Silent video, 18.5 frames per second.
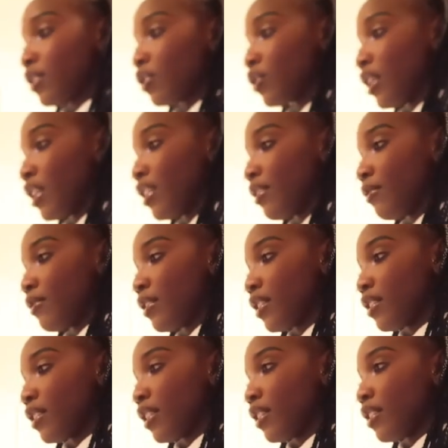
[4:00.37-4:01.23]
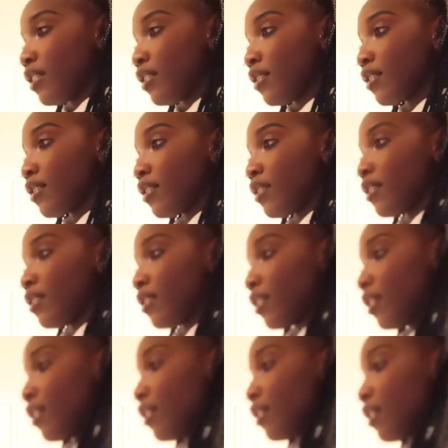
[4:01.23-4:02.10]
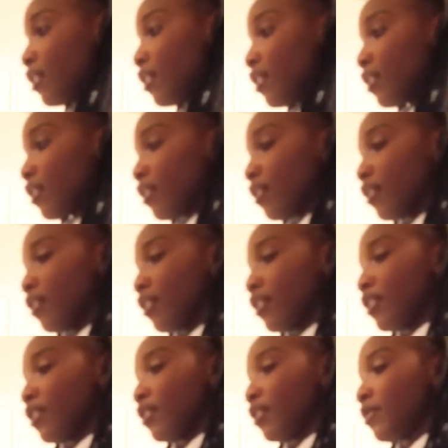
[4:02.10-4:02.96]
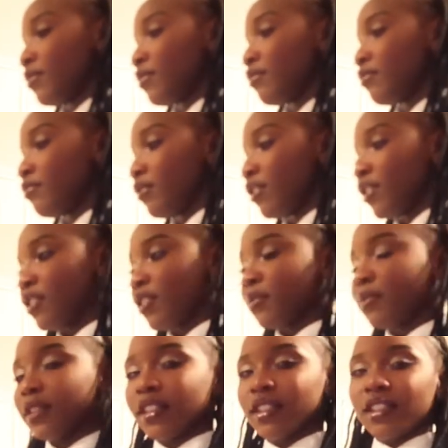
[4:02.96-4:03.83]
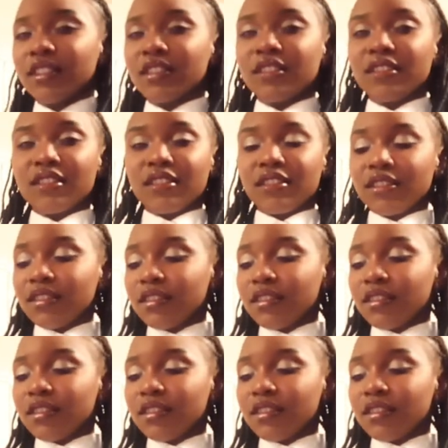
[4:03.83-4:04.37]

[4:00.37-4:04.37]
Should I leave this like this? Or would it up like this?